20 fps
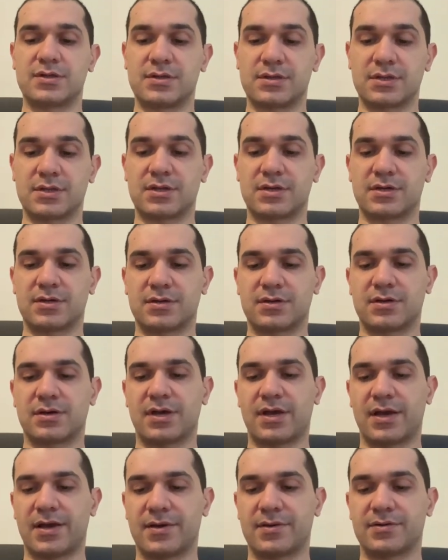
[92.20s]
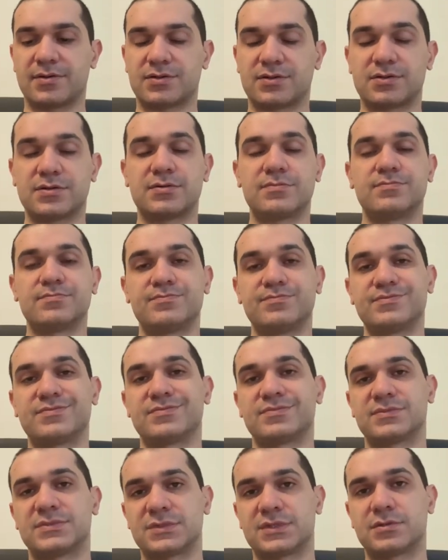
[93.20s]
a
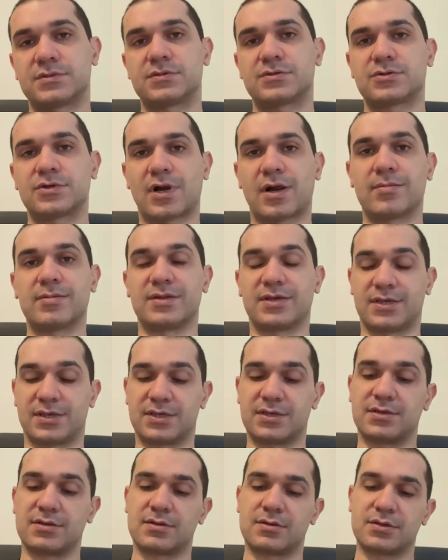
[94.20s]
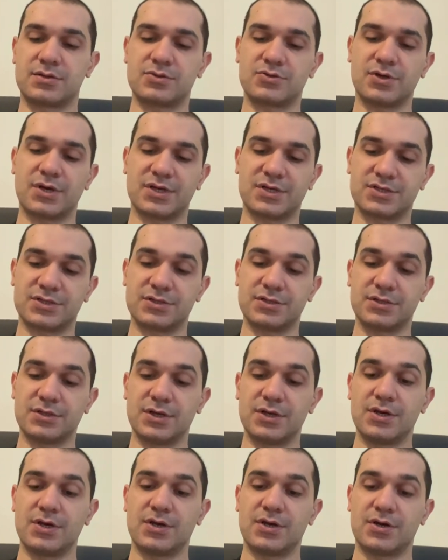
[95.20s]
troubling situation,
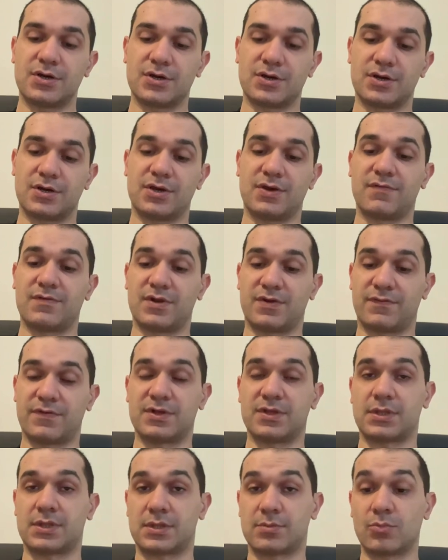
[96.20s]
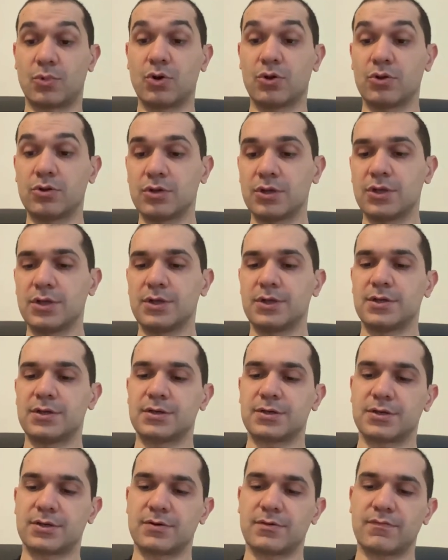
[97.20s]
even if it's small.
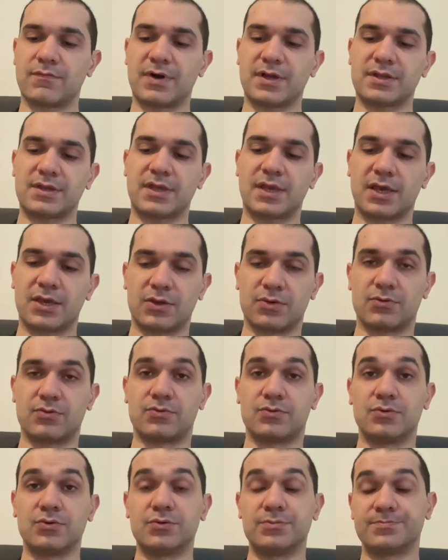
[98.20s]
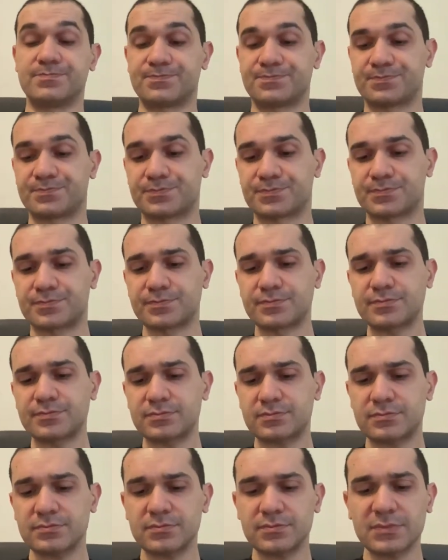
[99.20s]
What can you do?
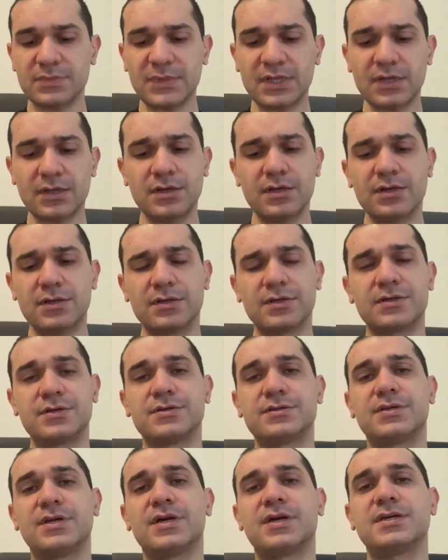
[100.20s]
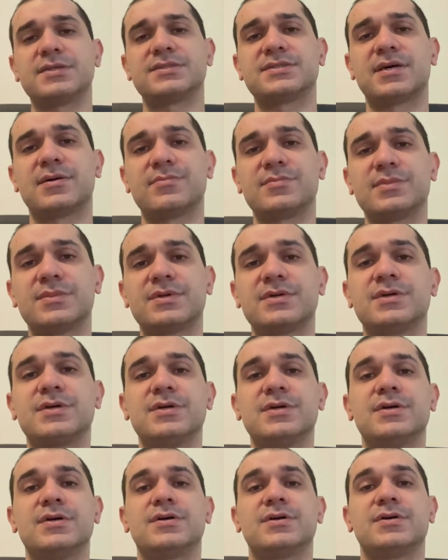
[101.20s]
There are some
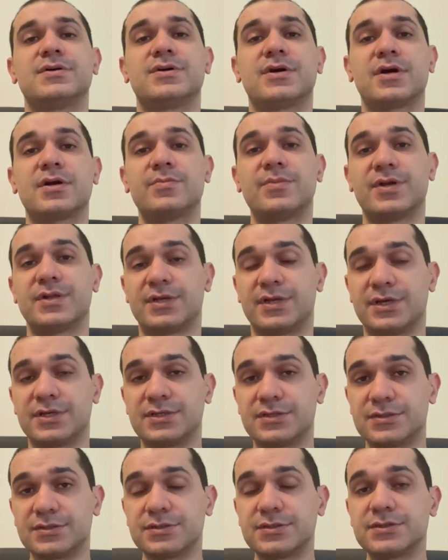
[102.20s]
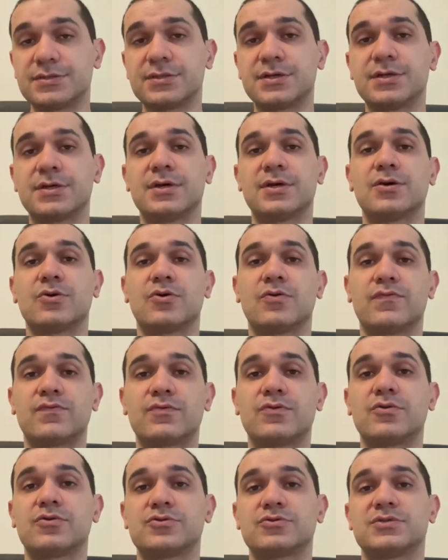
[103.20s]
recommendations. Of
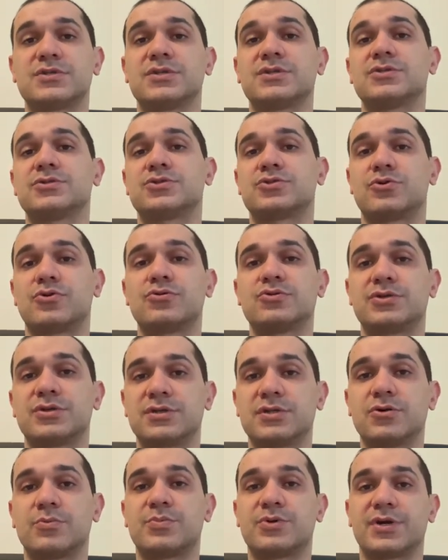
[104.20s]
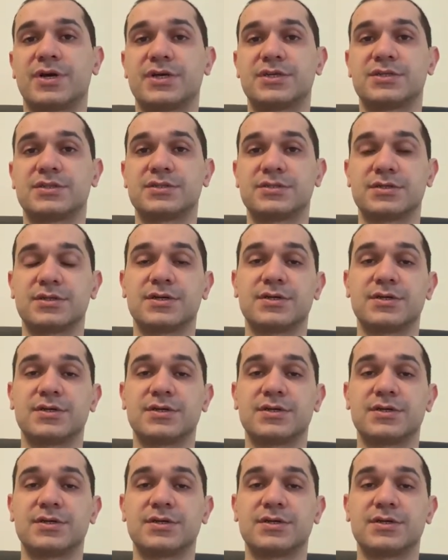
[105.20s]
course, the surgical operation